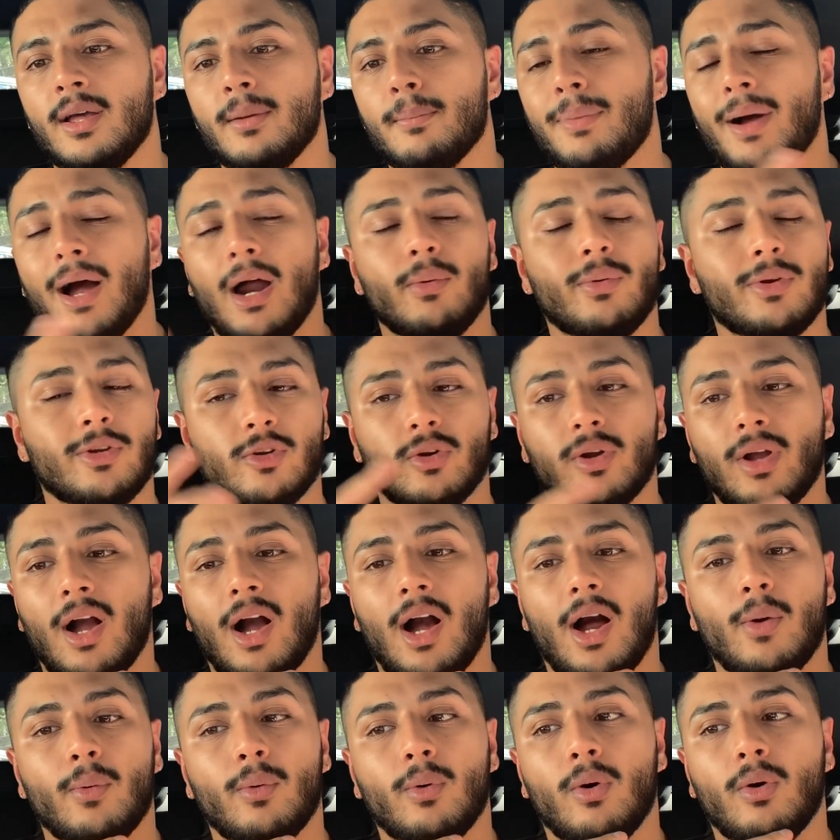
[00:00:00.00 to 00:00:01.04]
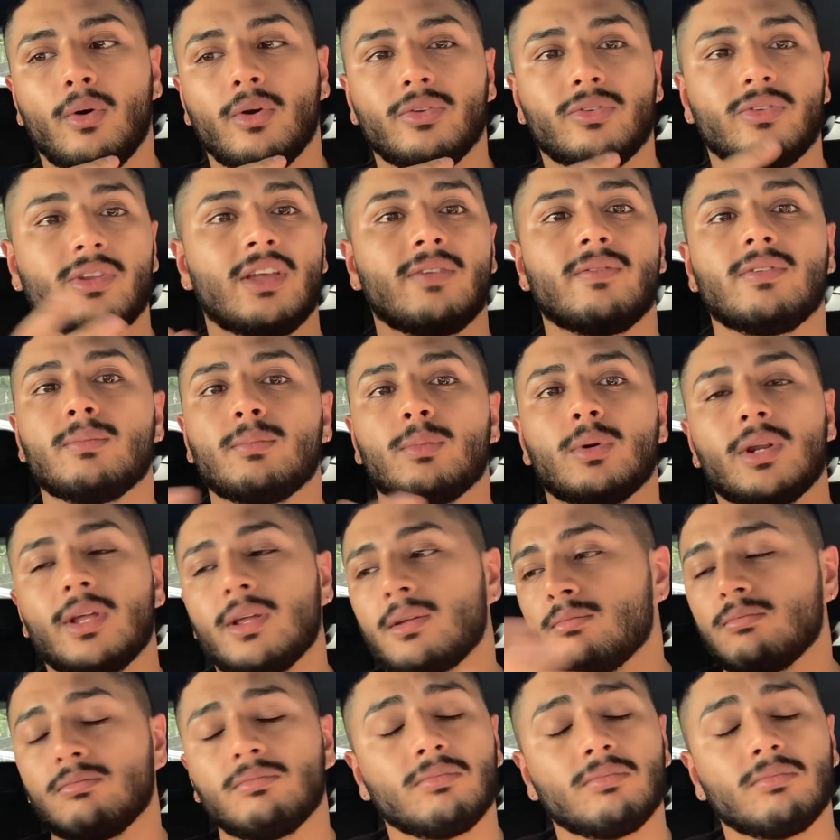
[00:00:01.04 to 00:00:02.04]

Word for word: battering your car or saving money.